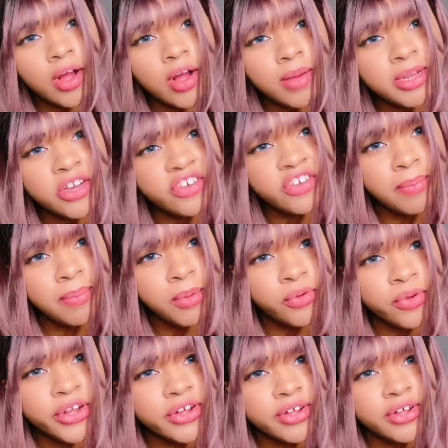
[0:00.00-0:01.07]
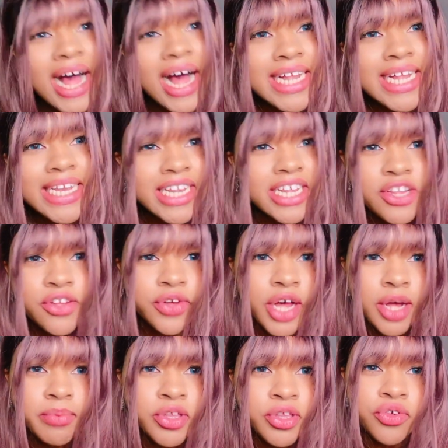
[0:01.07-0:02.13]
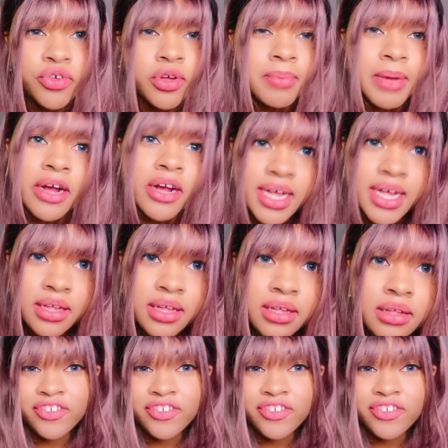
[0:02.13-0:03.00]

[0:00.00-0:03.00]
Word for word: Ramen shop owner? Why did you come to America?